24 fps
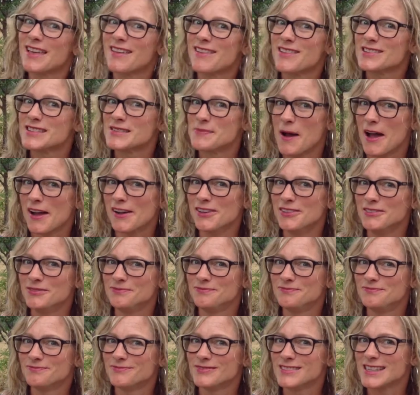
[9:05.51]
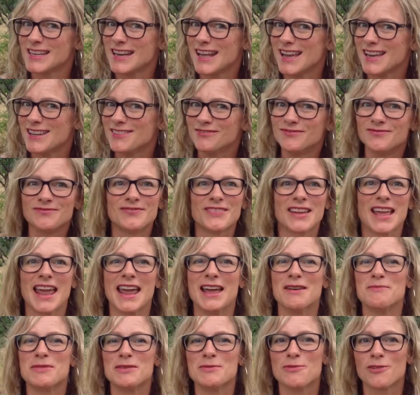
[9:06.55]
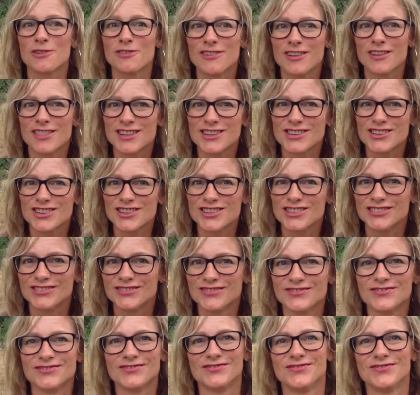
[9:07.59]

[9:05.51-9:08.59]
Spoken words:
Smile today and be more fun than dirt.